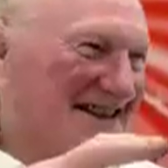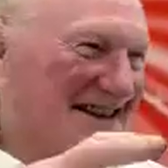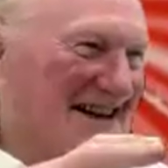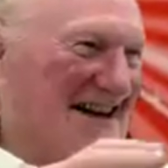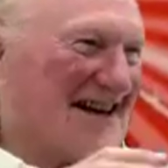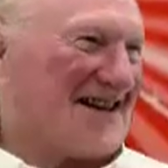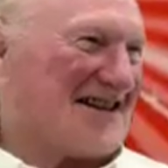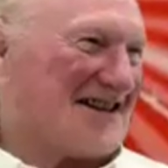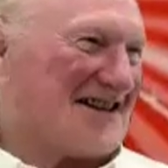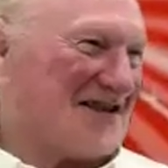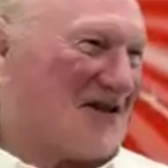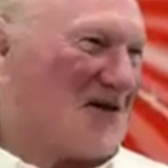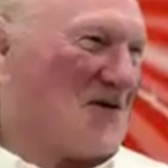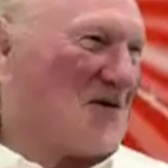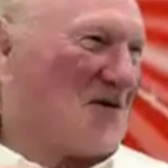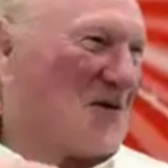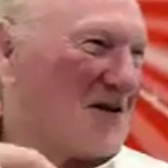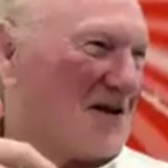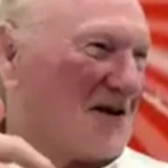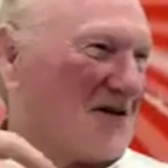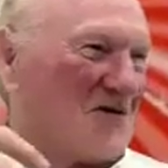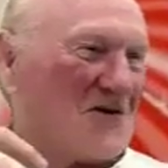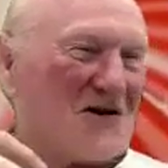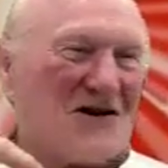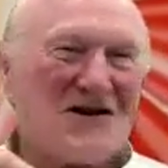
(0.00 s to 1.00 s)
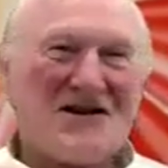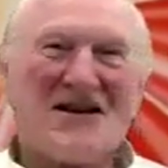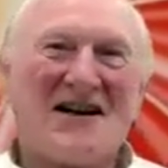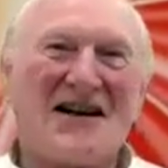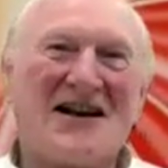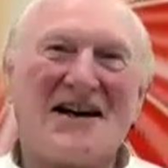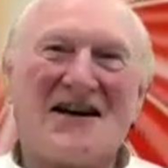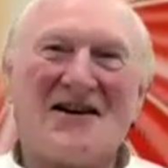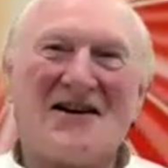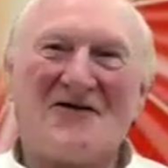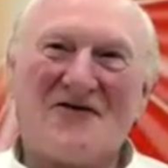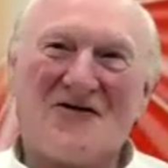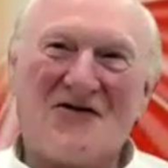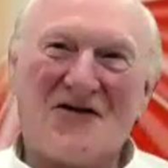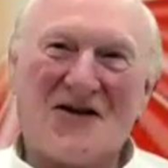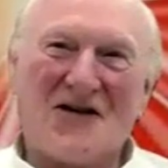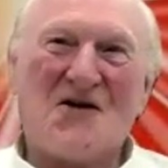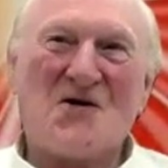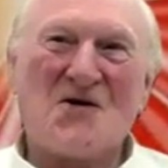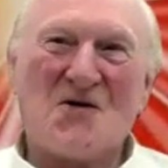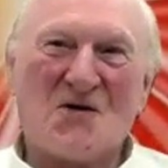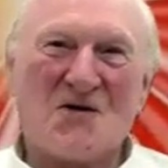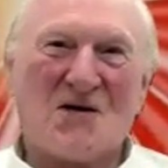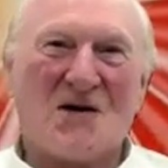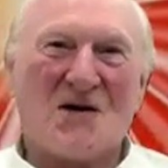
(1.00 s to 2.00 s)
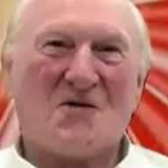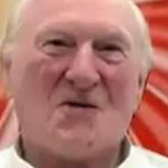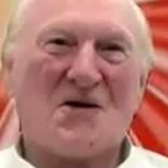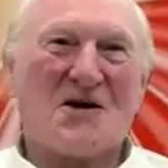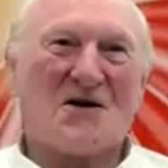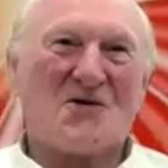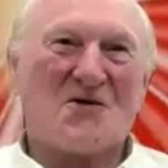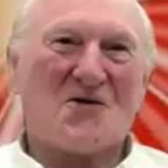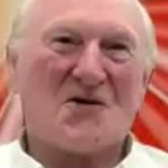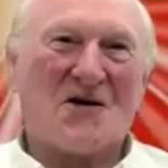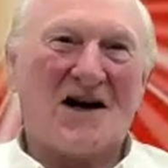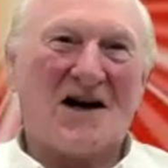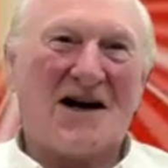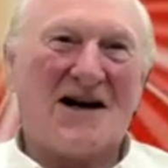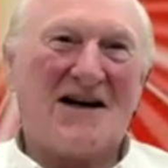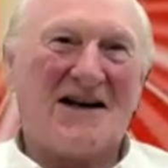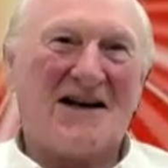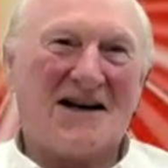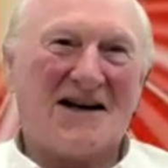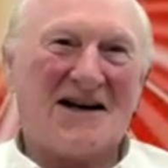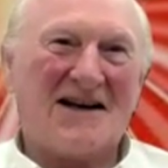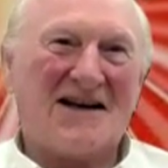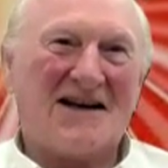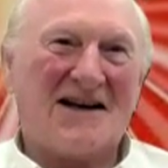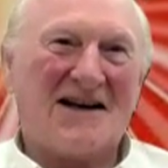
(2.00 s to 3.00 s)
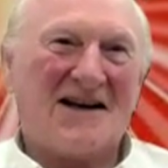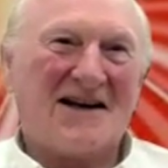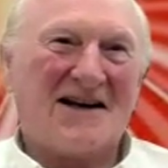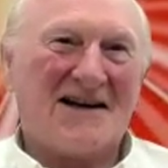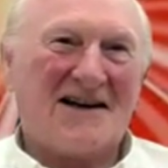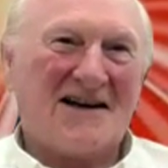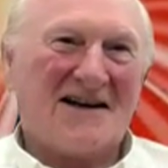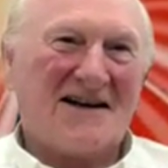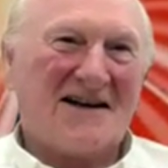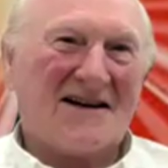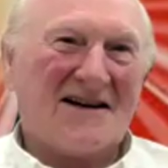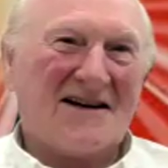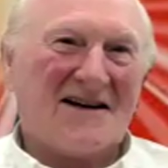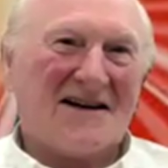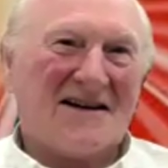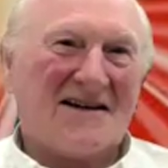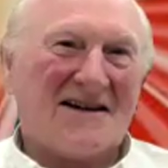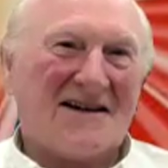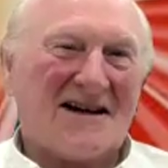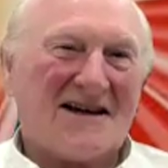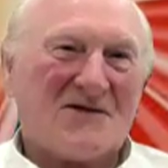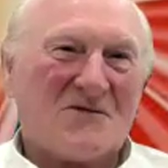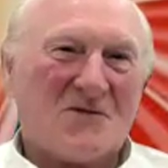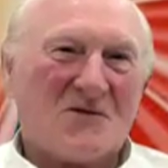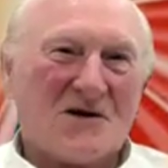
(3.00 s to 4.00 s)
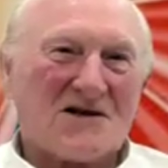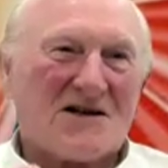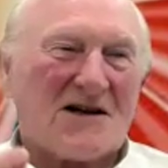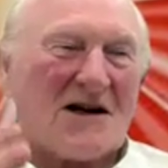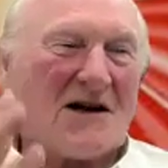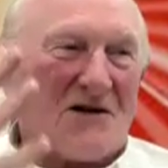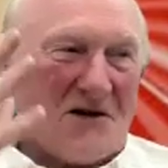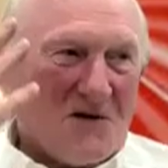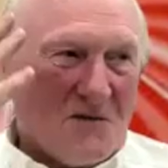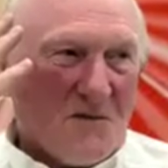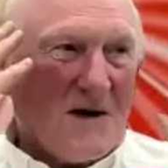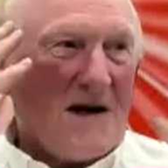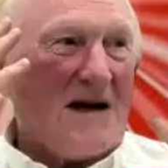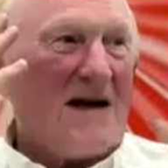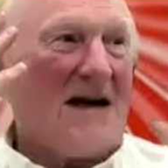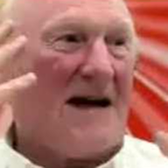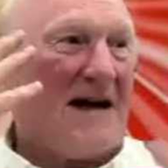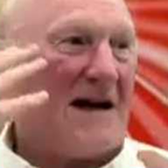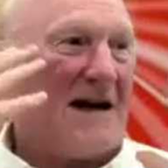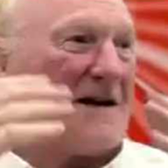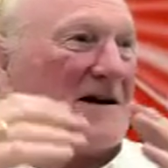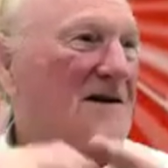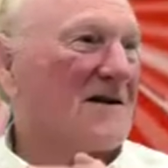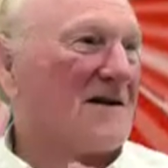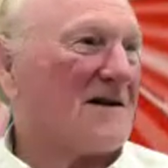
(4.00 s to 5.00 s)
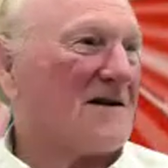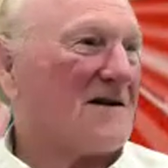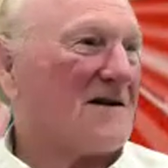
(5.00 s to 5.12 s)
It's your crystalline field that we're creating. That's what's going to be here.